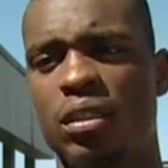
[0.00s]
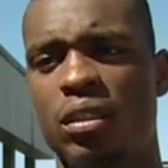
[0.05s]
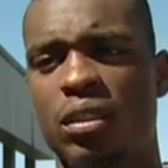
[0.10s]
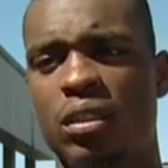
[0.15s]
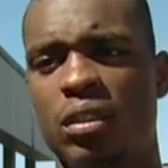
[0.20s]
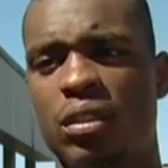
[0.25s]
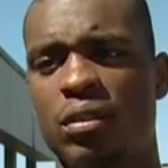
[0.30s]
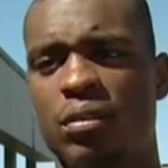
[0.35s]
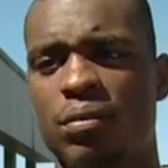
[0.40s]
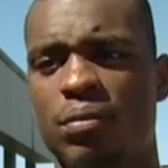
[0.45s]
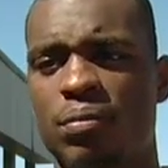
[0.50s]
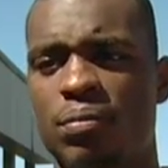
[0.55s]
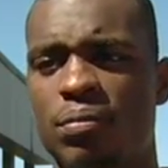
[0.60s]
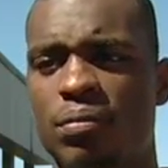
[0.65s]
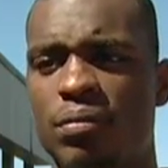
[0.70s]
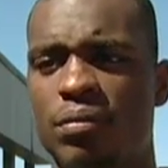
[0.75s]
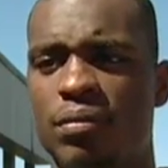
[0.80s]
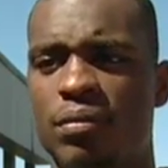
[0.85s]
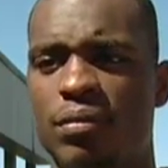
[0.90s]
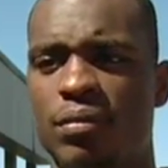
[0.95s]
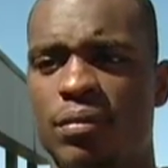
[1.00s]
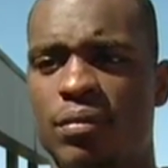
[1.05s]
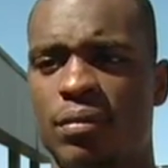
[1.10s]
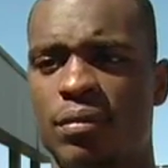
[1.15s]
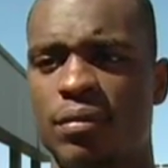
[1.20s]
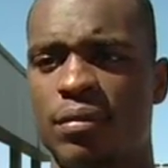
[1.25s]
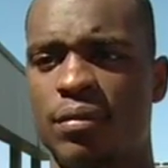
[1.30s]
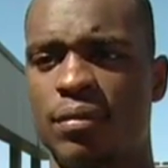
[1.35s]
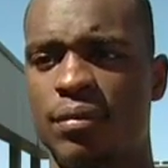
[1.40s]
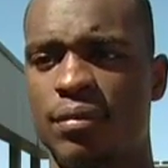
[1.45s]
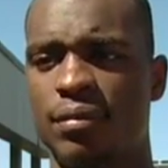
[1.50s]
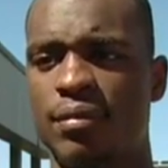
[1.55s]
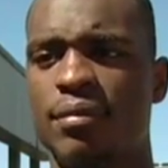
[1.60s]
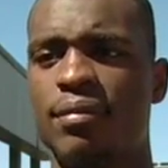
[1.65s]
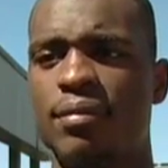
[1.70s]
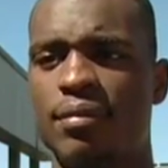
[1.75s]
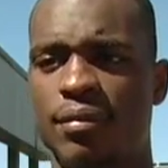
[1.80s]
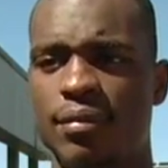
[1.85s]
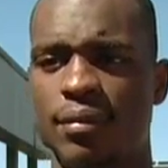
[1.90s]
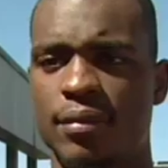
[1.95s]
He talked to me about changing his body.